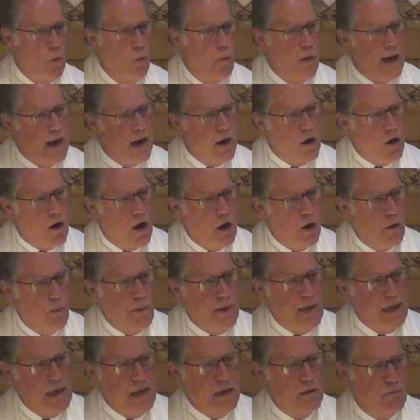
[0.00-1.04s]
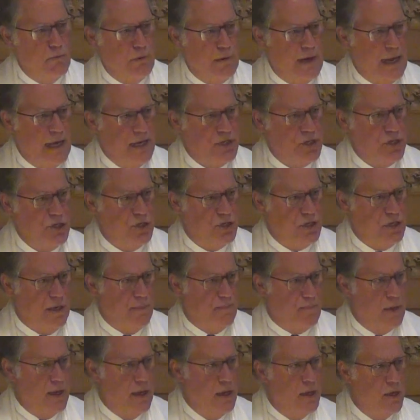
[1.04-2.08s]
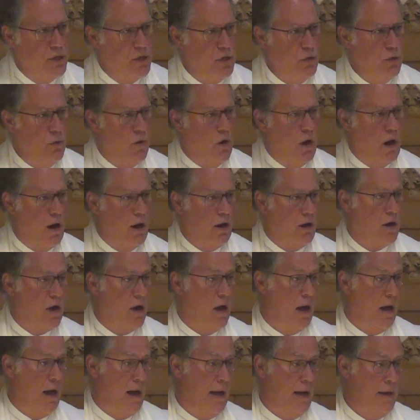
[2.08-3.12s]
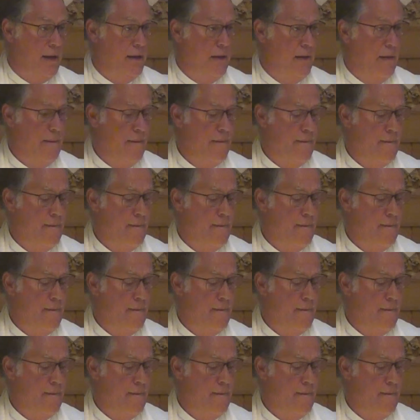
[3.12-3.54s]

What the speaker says: where are we in relationship to our God.